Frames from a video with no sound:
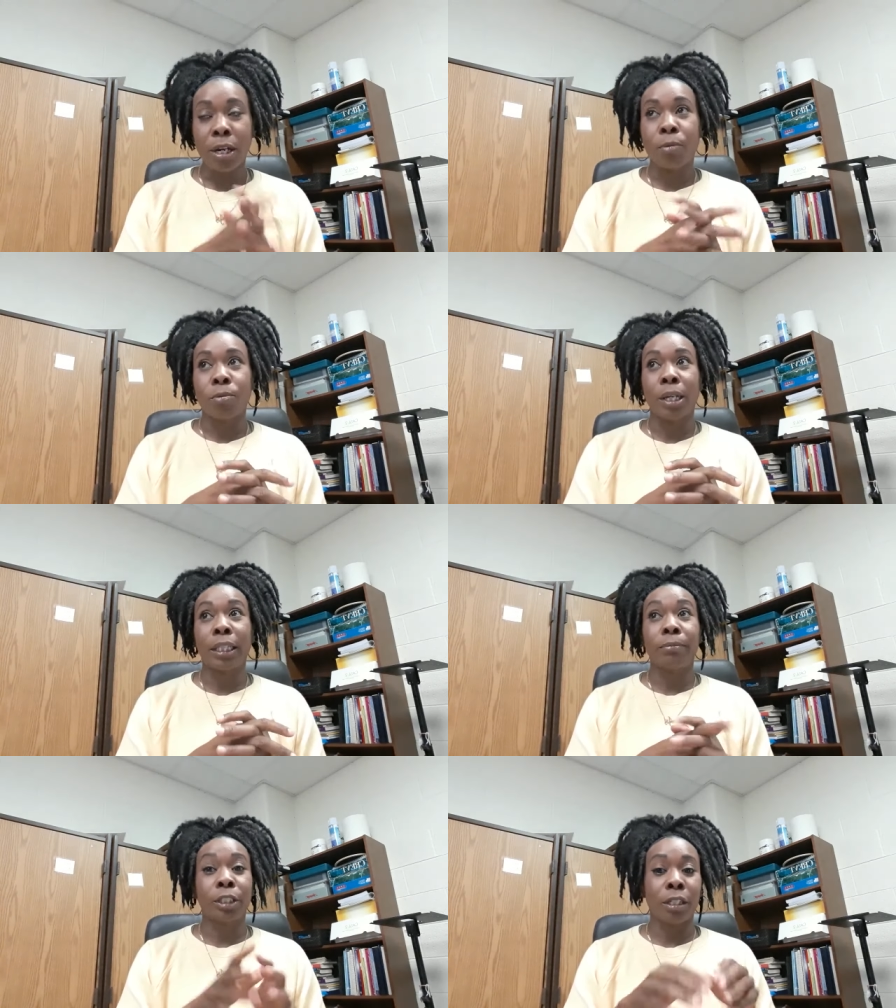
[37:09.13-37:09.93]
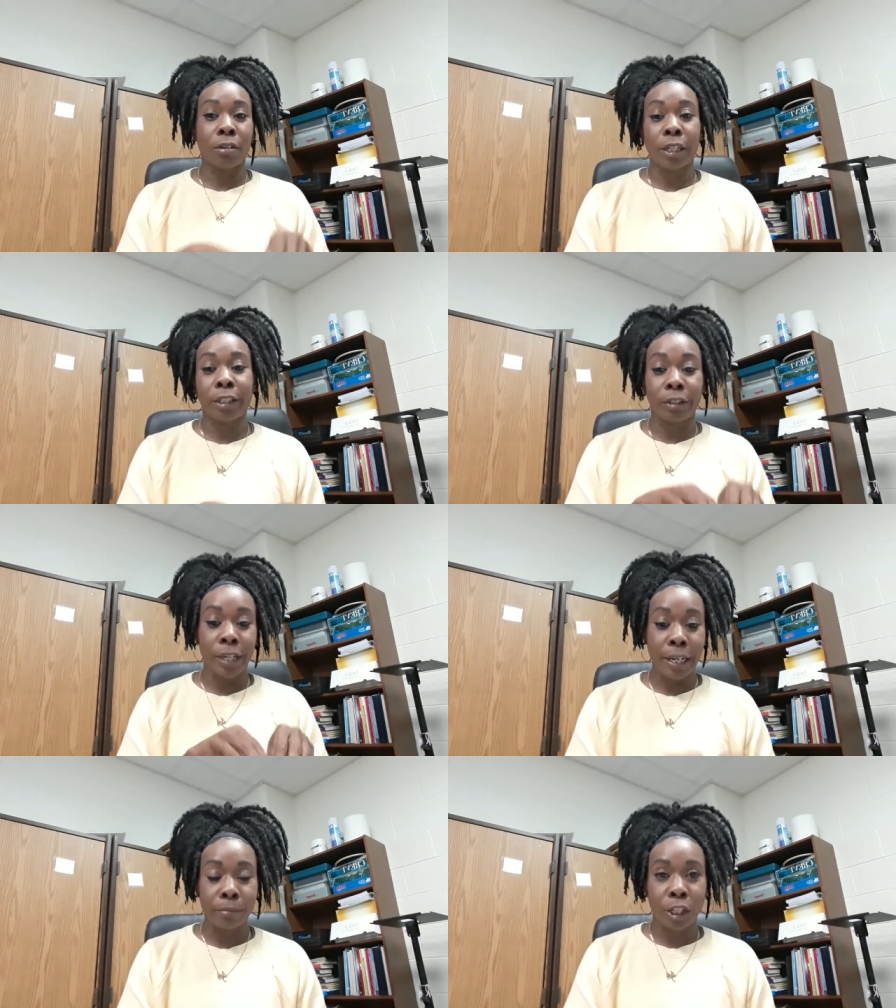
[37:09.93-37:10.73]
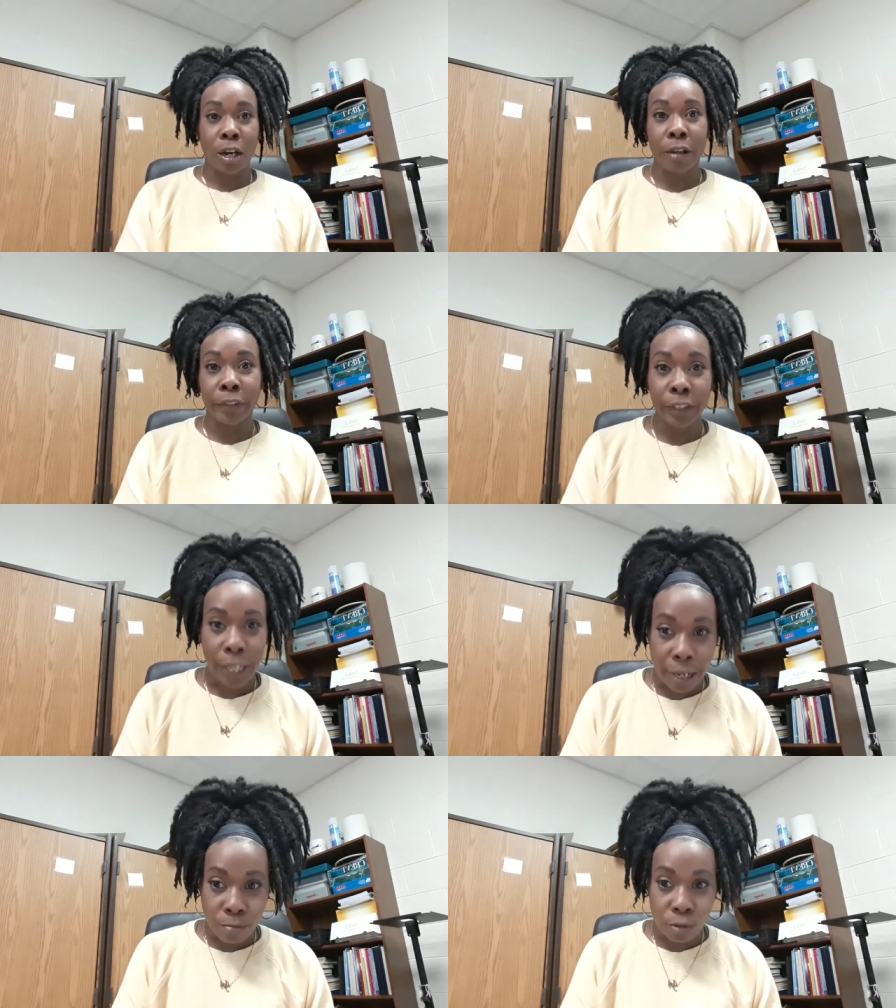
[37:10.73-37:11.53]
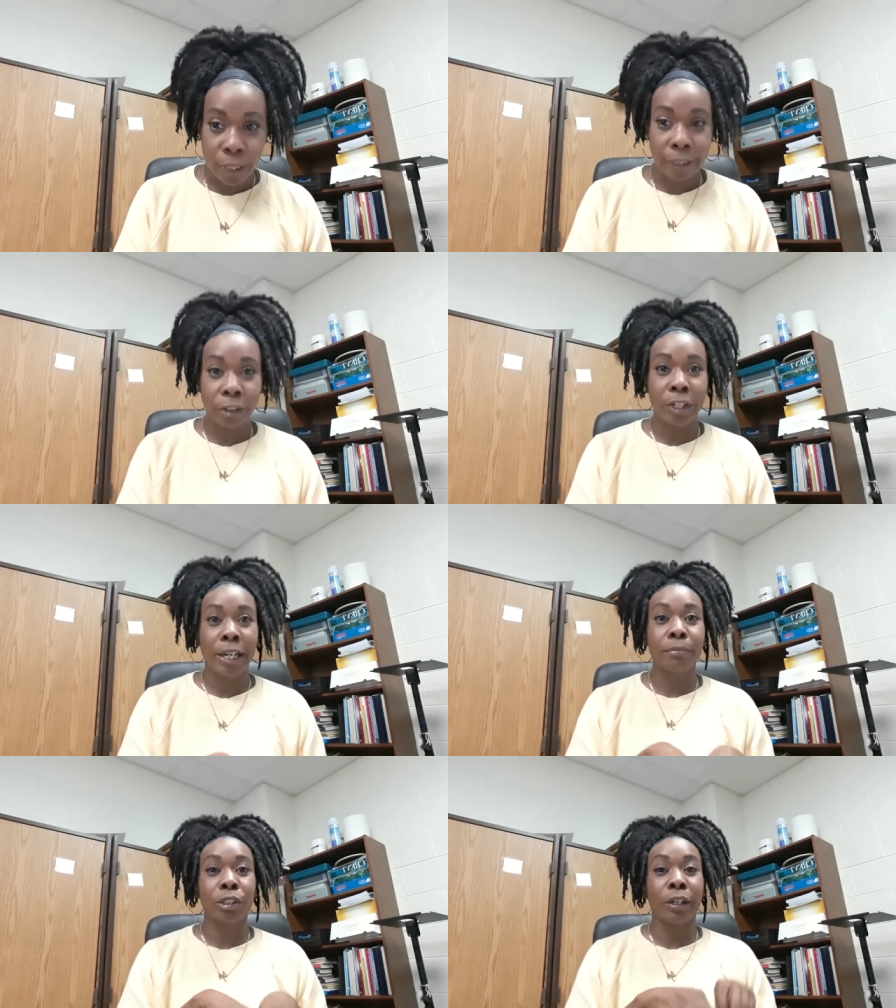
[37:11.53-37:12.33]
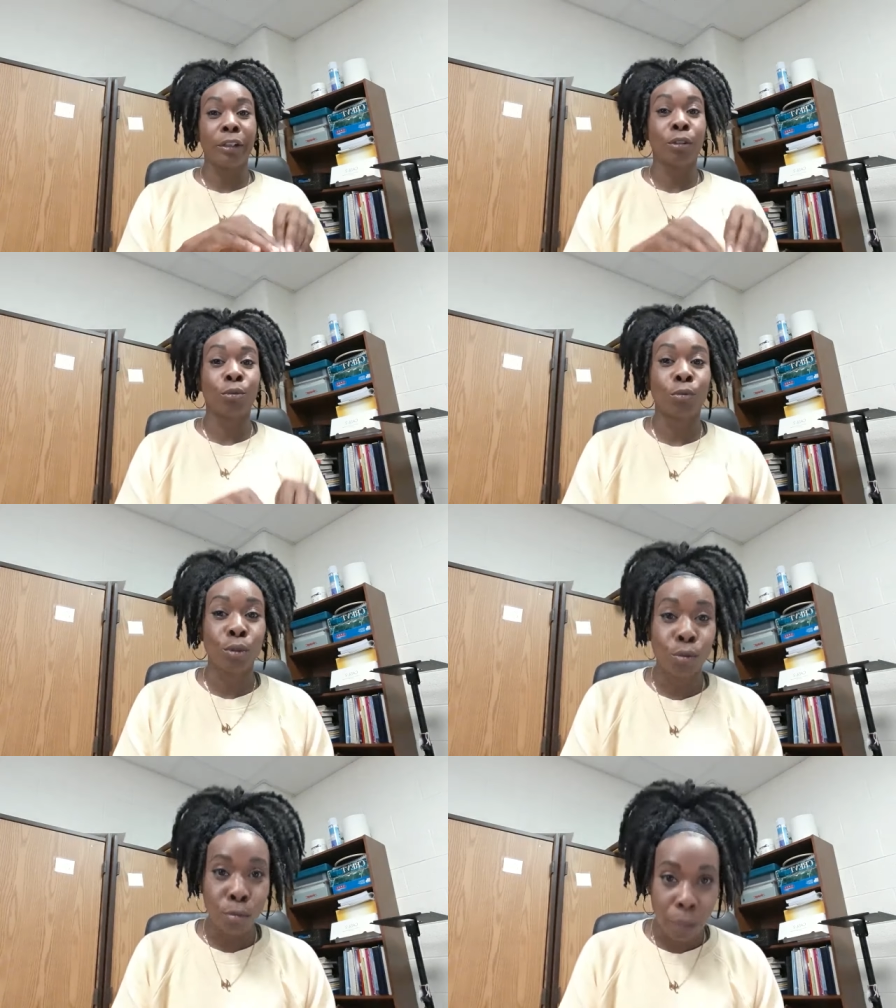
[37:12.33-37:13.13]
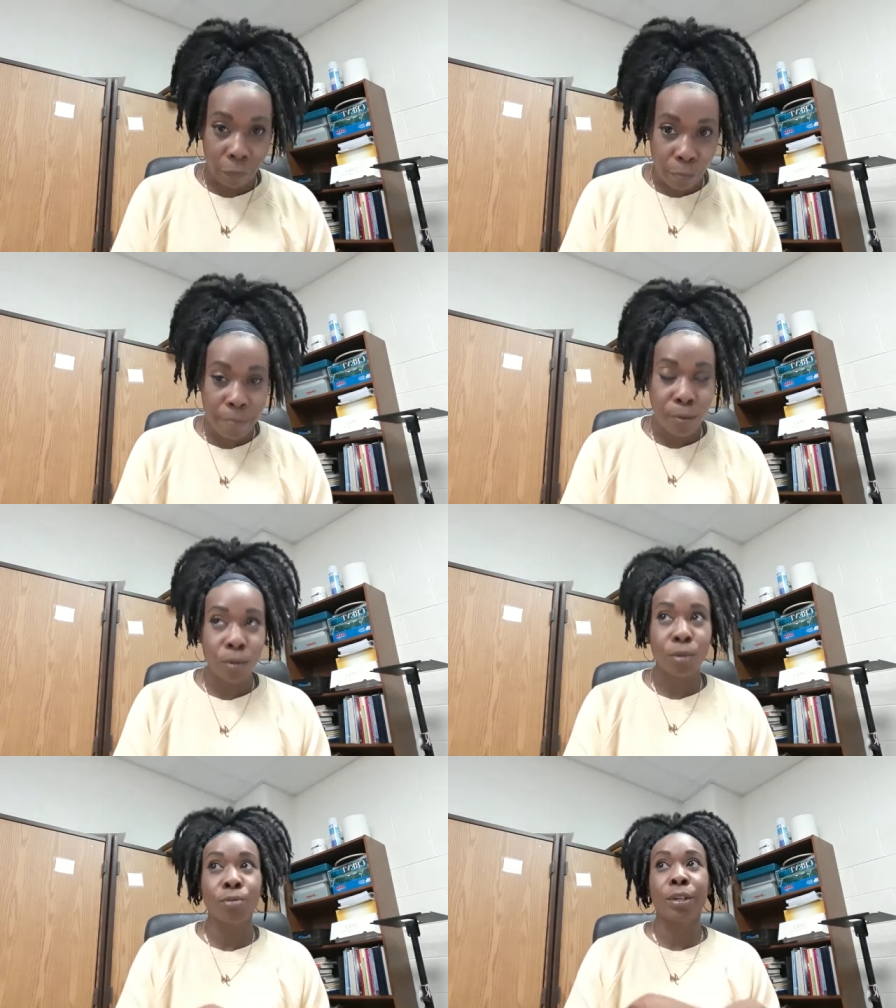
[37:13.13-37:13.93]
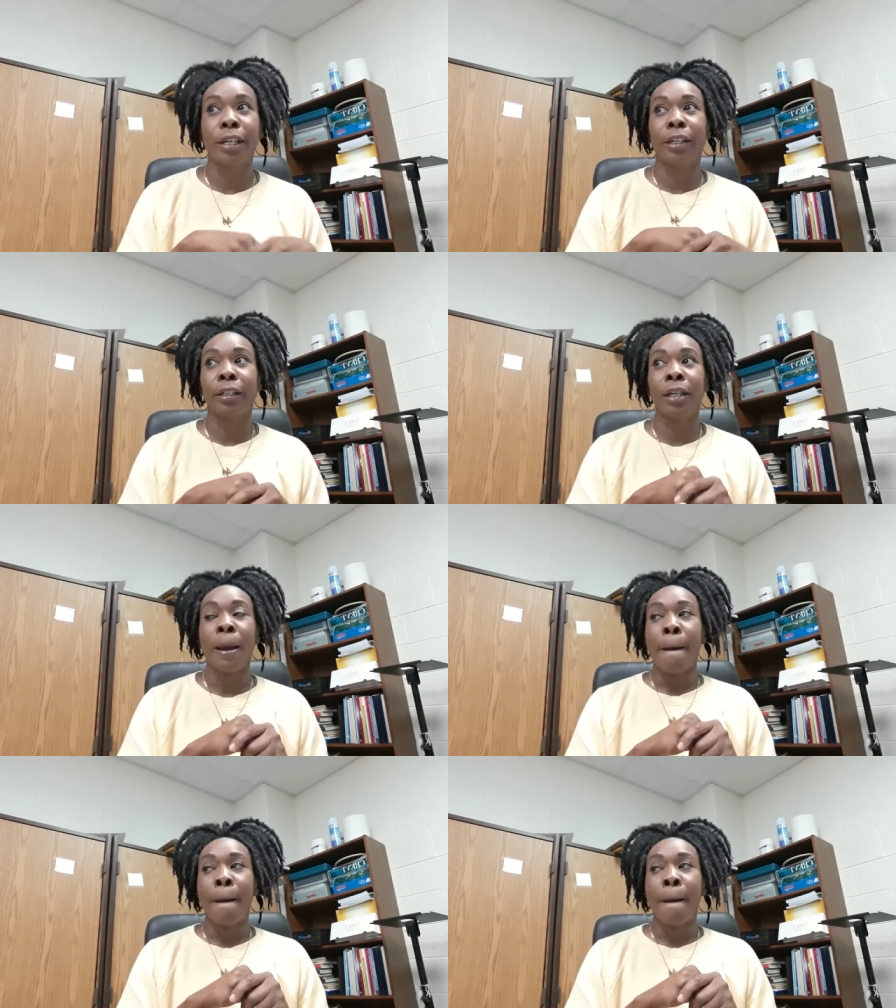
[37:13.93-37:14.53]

I want them to know that their names are on the table, that their names are in the room of people who can,